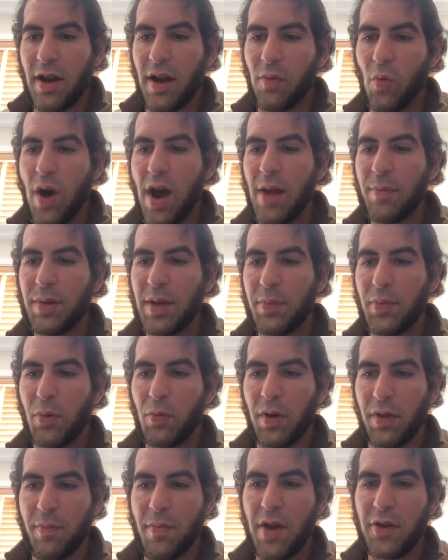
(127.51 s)
on why
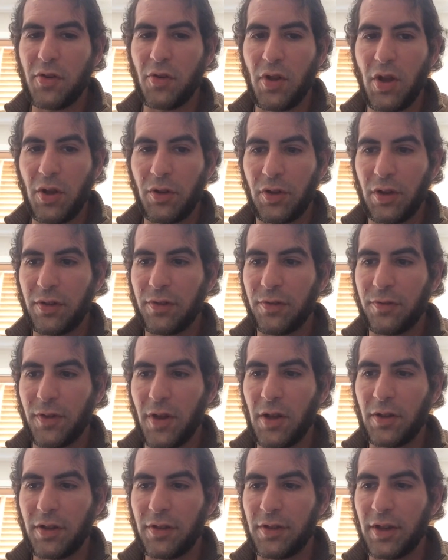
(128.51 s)
people with mental illness
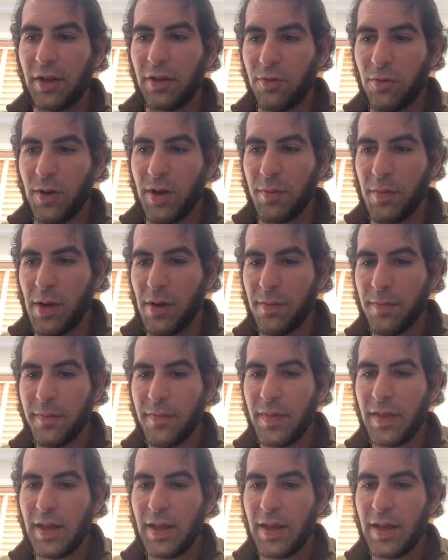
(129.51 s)
fail to seek treatment.